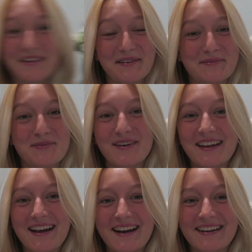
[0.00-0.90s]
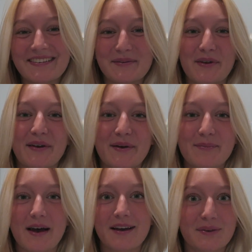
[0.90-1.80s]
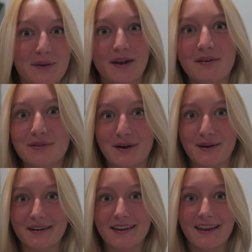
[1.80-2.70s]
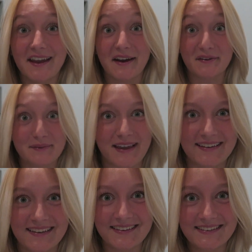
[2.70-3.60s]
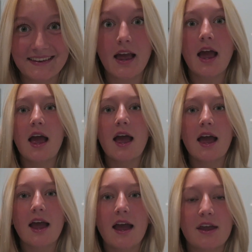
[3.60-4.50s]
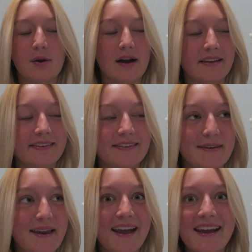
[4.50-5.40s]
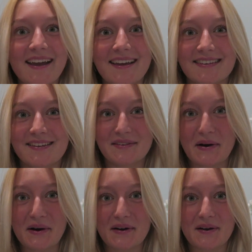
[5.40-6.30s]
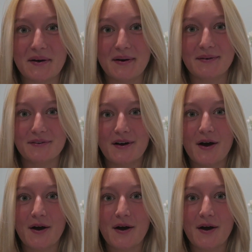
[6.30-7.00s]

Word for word: Good morning, guys, and welcome back to another vlog here from Texas. You guys, today is the start of